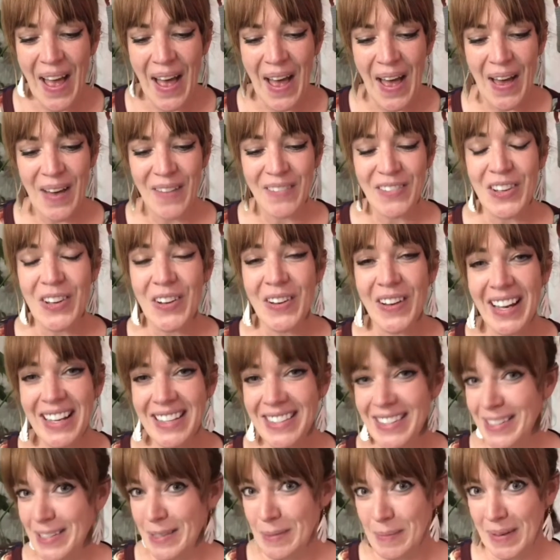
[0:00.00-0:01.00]
you
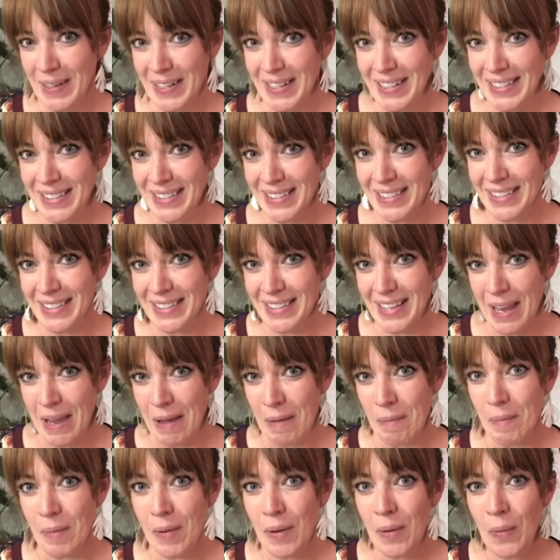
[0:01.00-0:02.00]
guys experience the
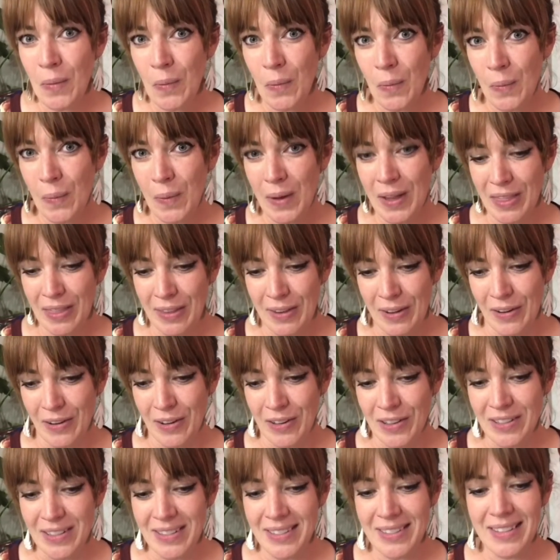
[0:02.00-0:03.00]
same with
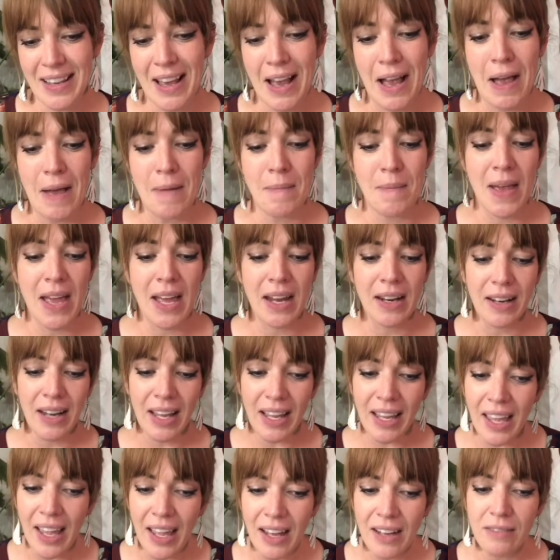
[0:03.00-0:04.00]
yours. And
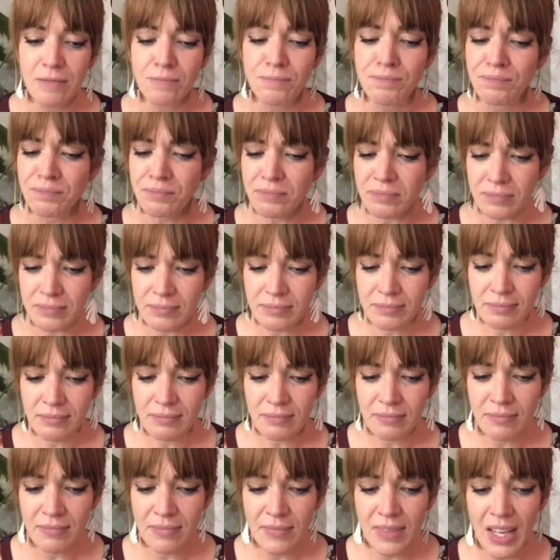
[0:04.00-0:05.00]
again,
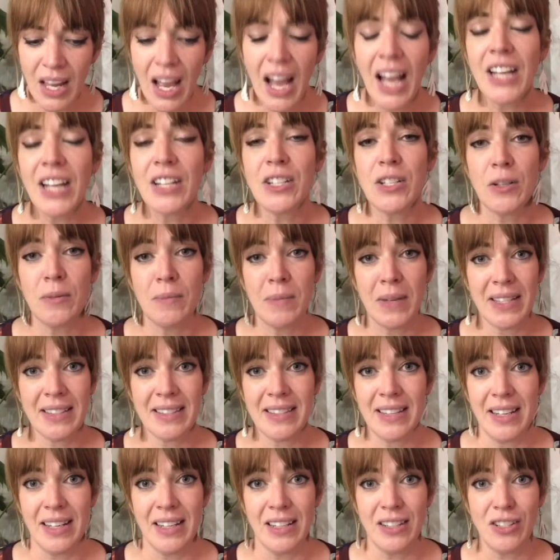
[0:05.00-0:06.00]
I do mix
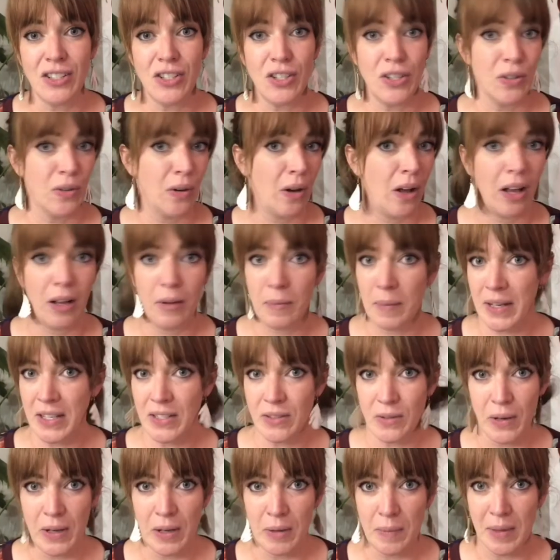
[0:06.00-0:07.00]
it into all my
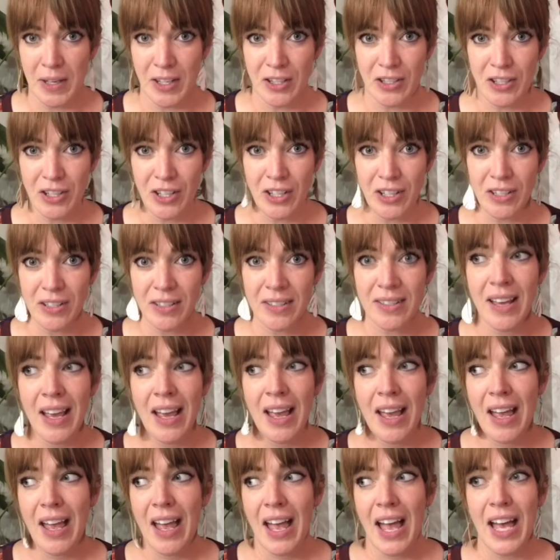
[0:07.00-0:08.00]
soil mixtures
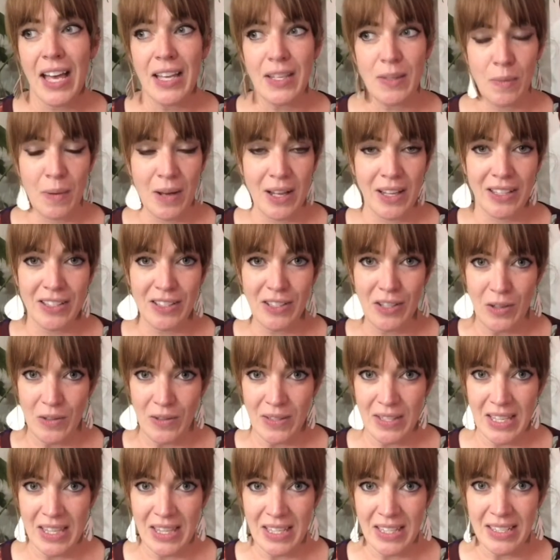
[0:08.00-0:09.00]
as well as
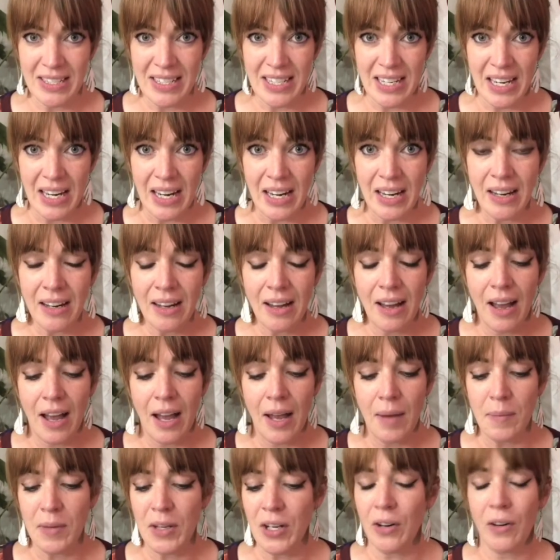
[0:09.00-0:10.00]
using the tea.
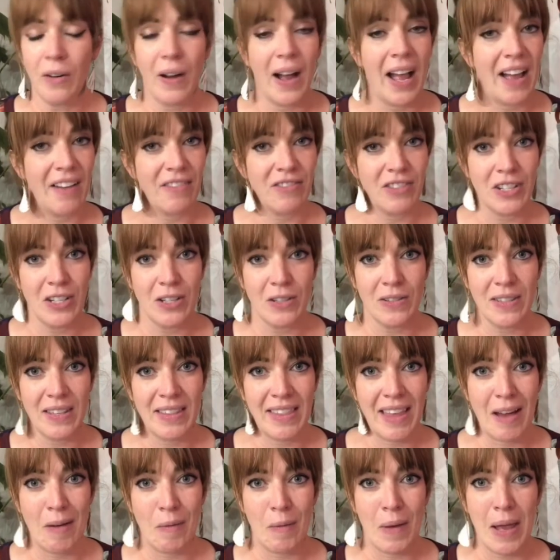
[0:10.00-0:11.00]
You don't have to use it
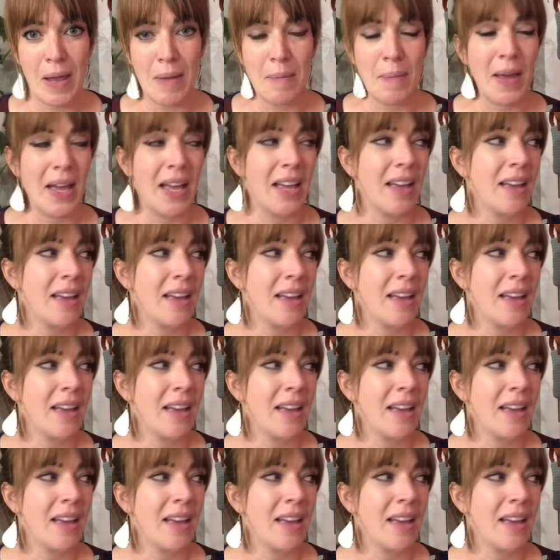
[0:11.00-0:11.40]
that way, but